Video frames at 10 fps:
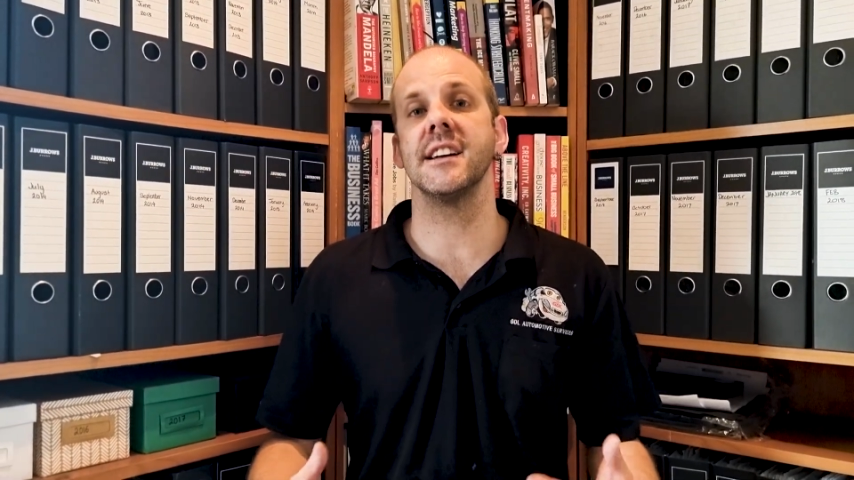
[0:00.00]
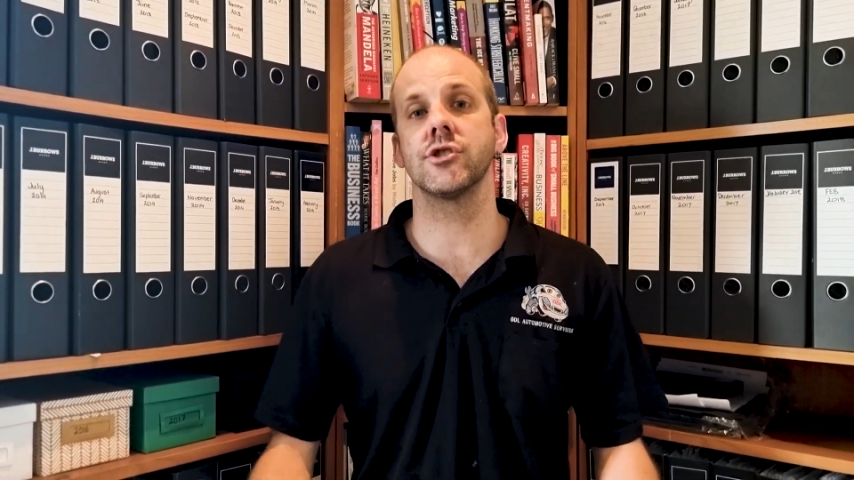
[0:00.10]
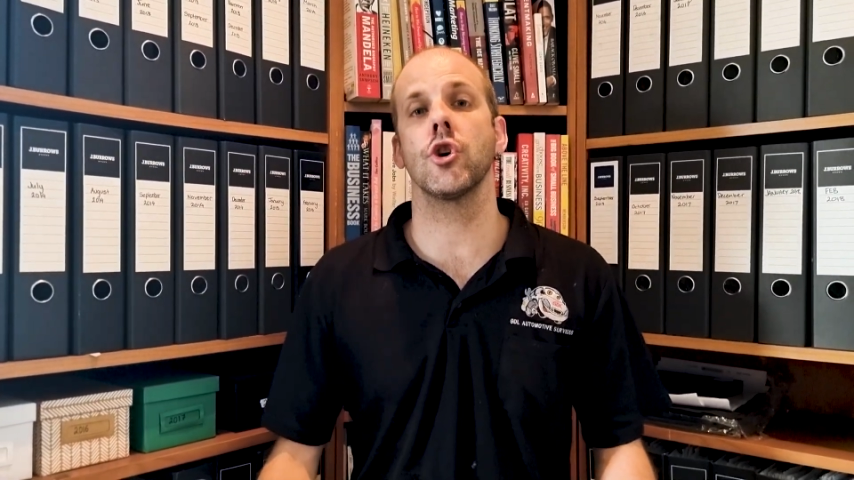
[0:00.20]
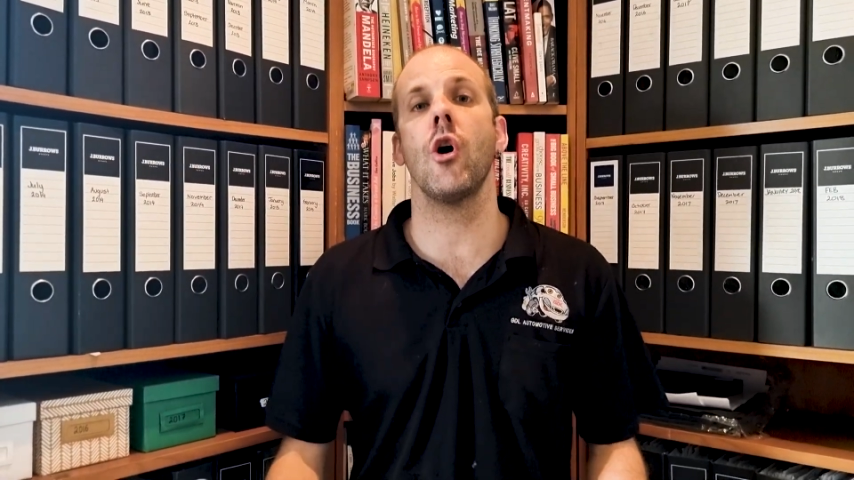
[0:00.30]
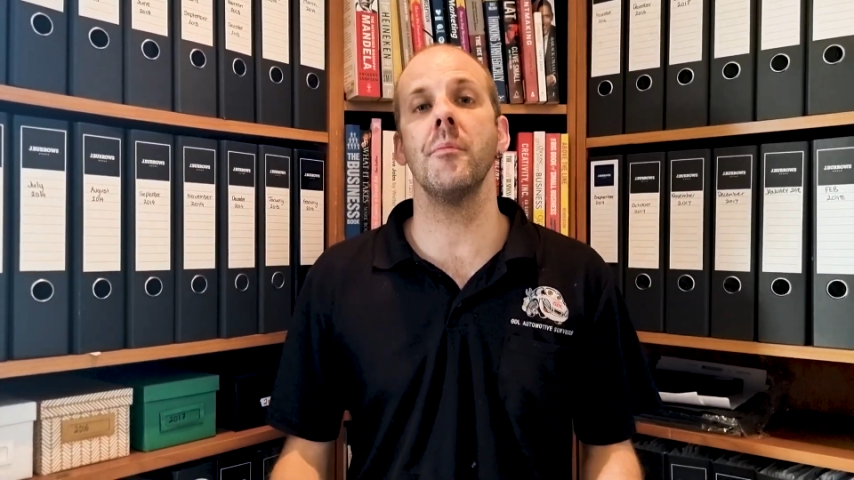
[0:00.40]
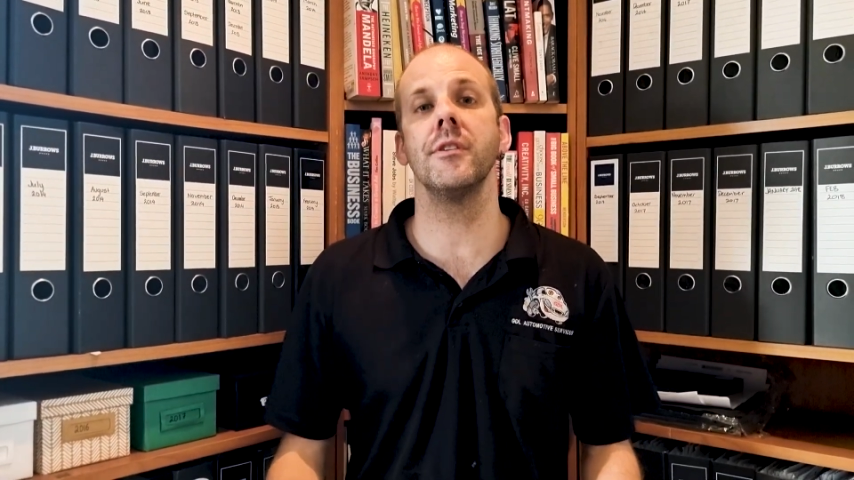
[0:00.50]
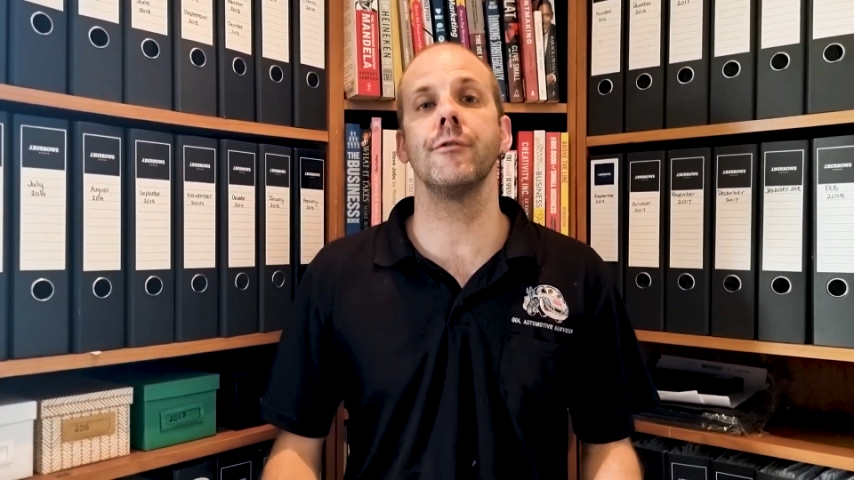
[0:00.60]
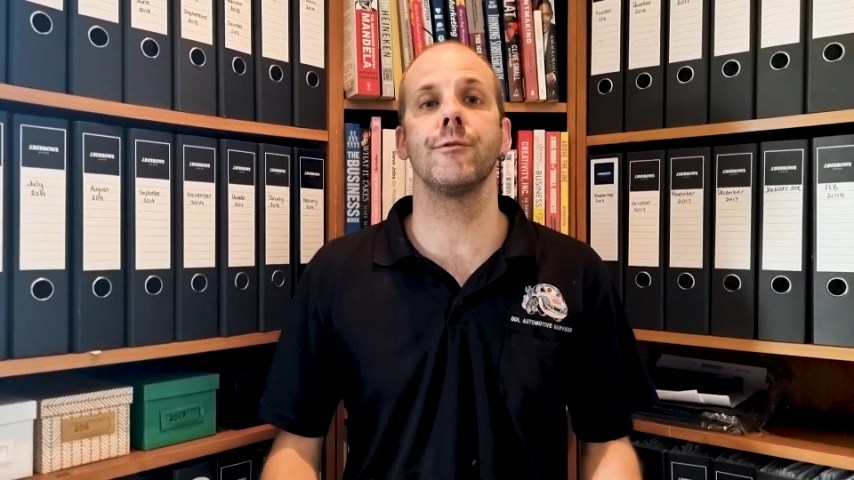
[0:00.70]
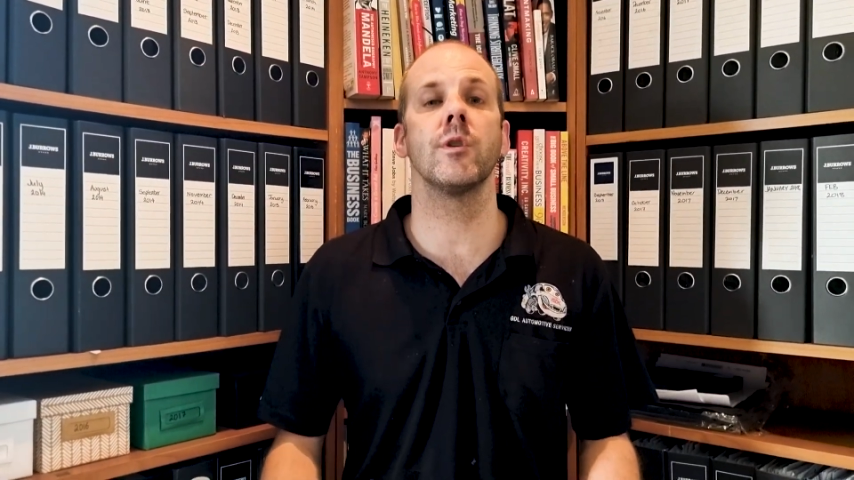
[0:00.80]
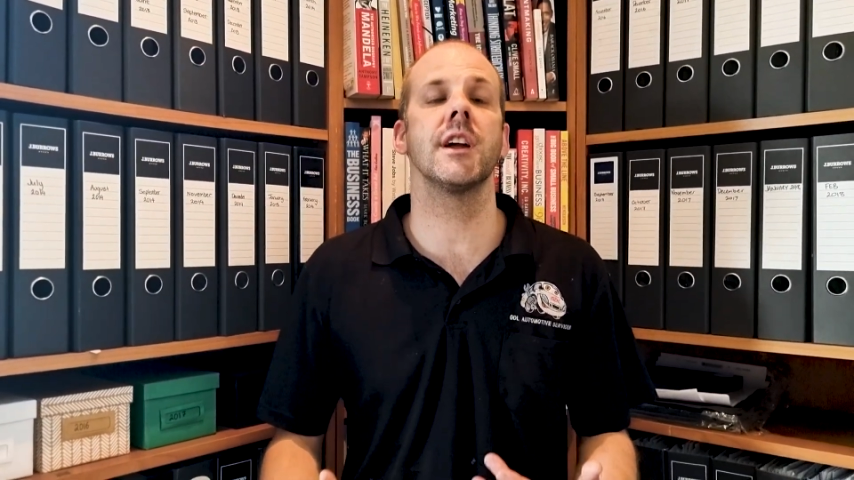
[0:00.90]
is
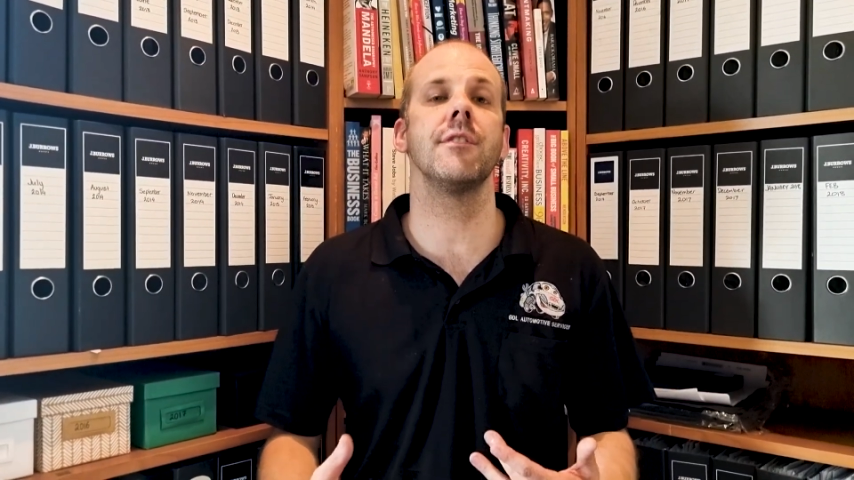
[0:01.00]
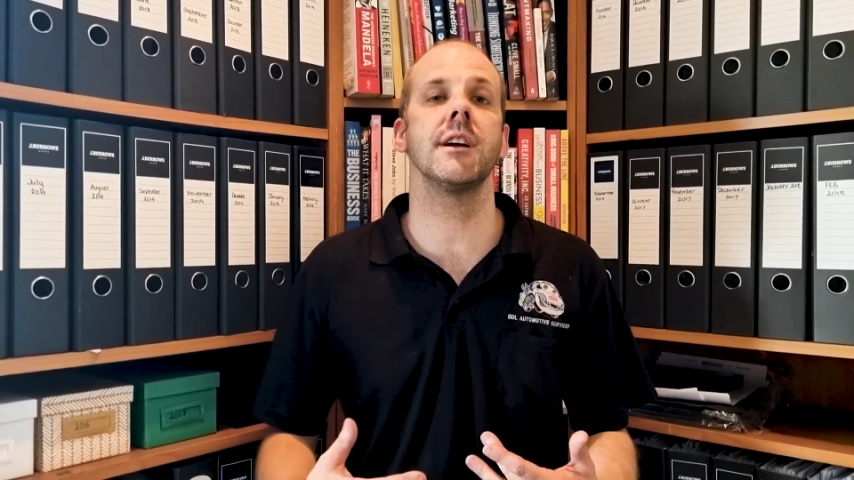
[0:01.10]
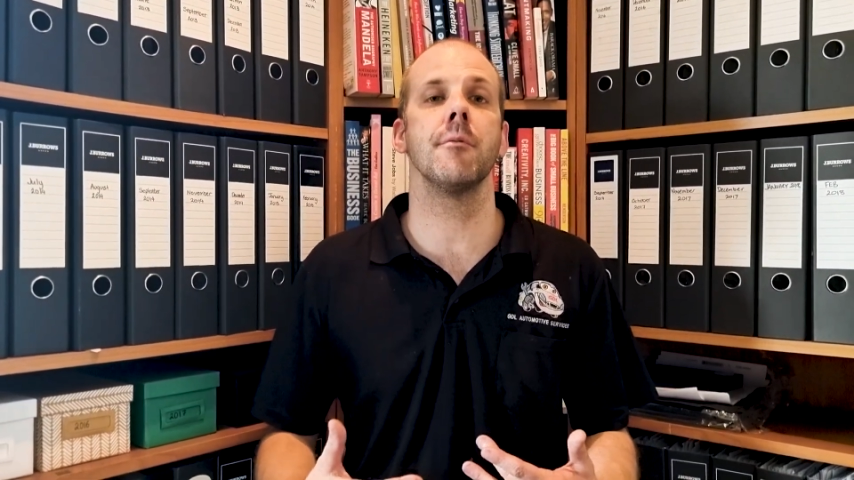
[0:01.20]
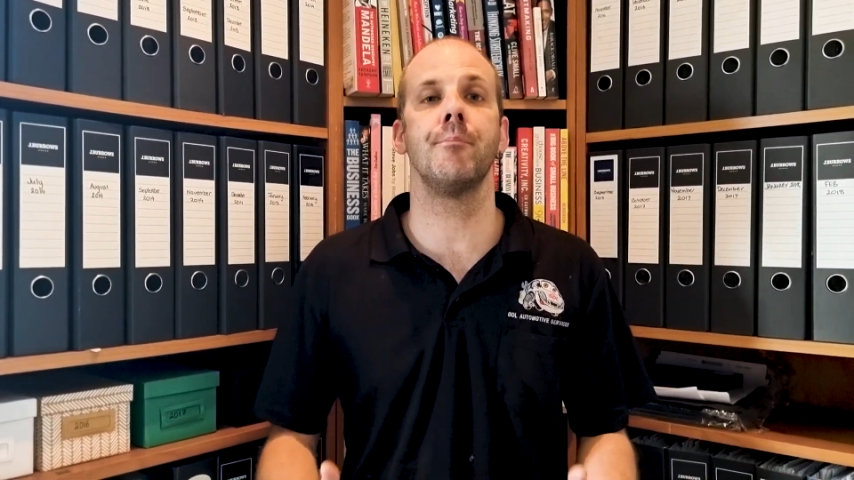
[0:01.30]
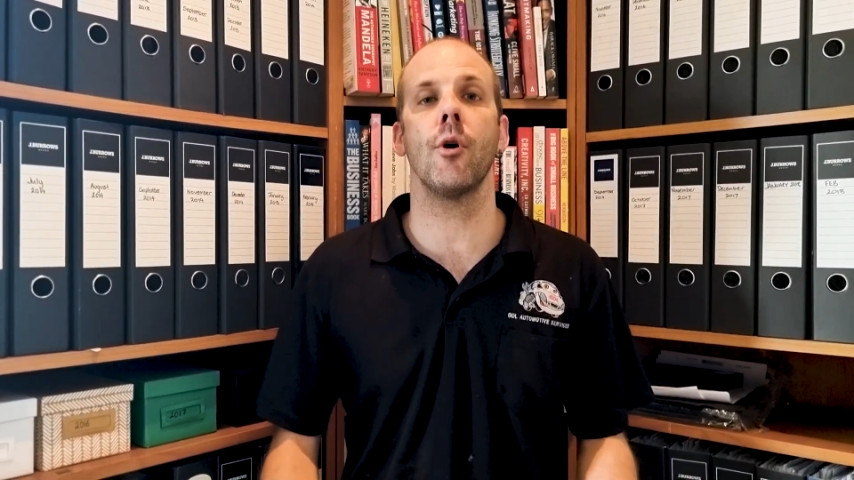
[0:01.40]
common for giving